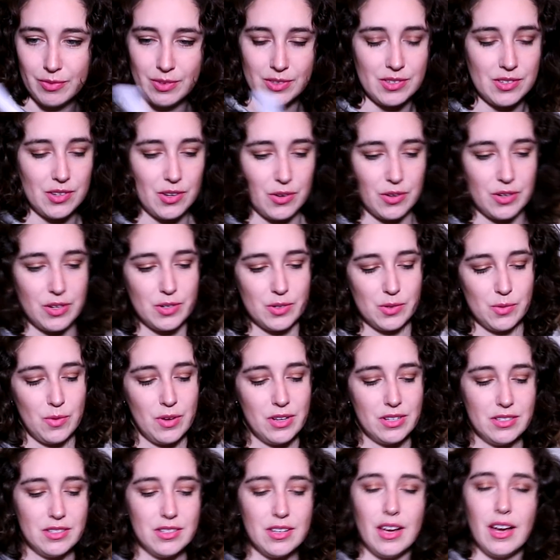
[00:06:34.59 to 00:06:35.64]
So here's
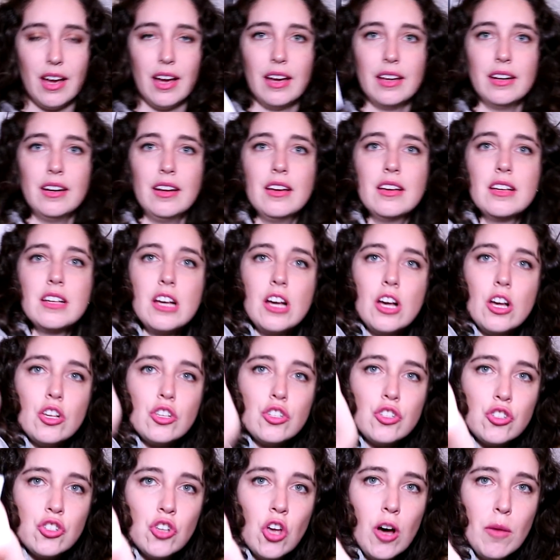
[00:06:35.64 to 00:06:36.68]
one side,
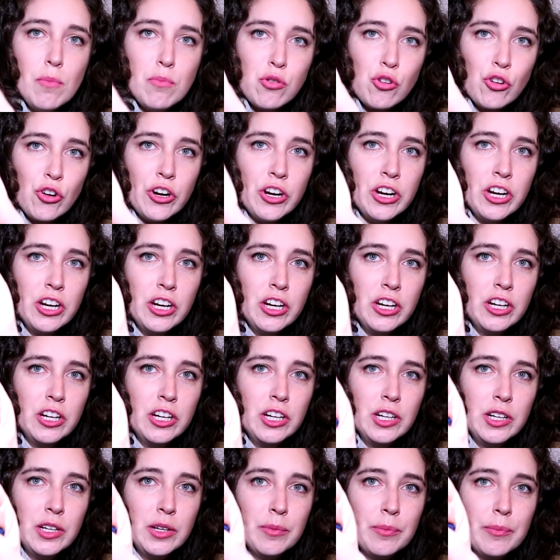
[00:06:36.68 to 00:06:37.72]

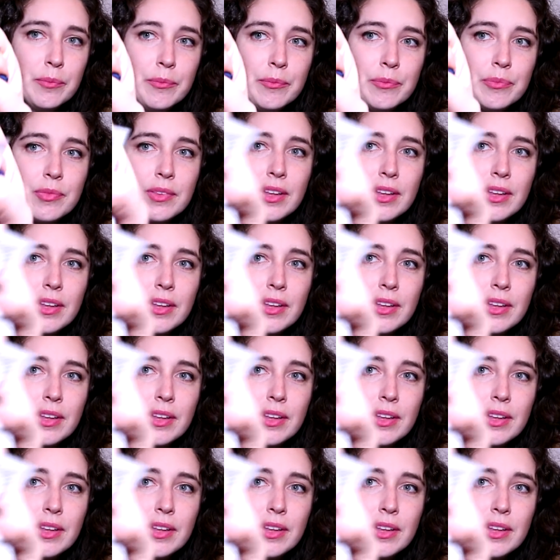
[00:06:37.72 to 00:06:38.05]
Supreme,